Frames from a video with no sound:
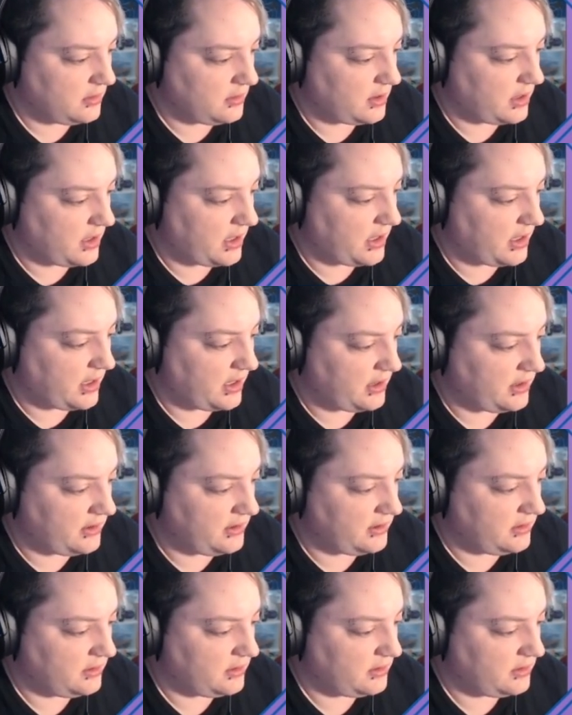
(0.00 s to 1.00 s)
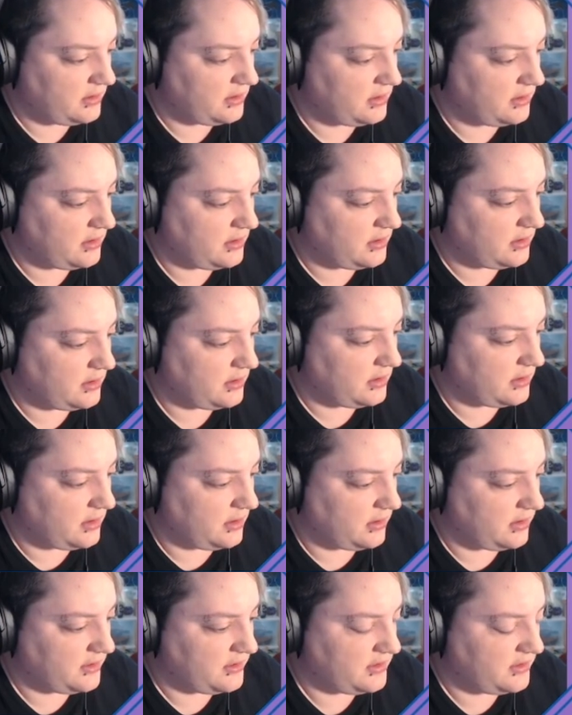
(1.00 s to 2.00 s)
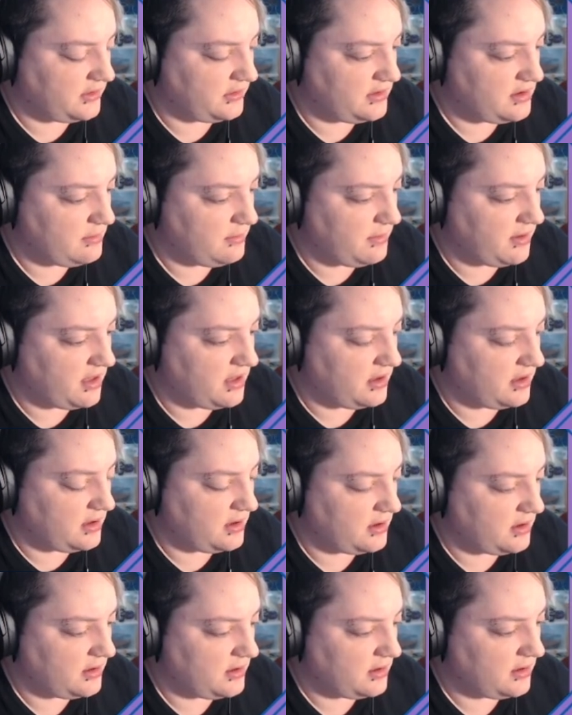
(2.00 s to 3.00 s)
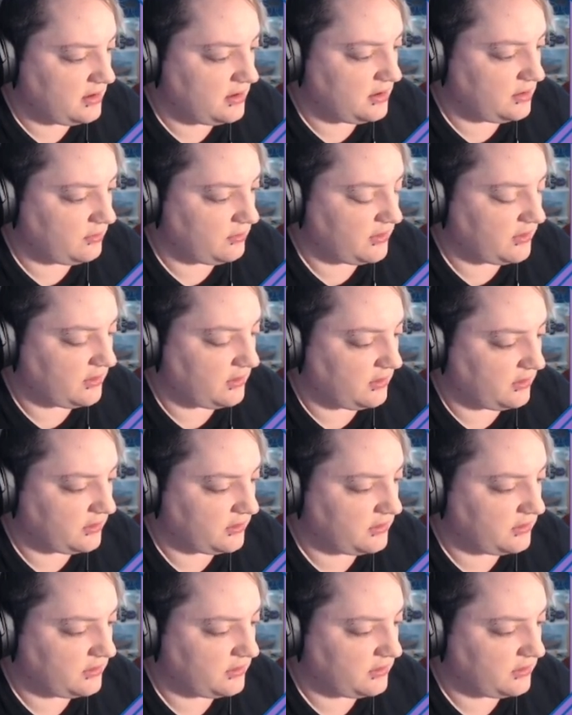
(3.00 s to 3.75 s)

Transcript: add color to DB result.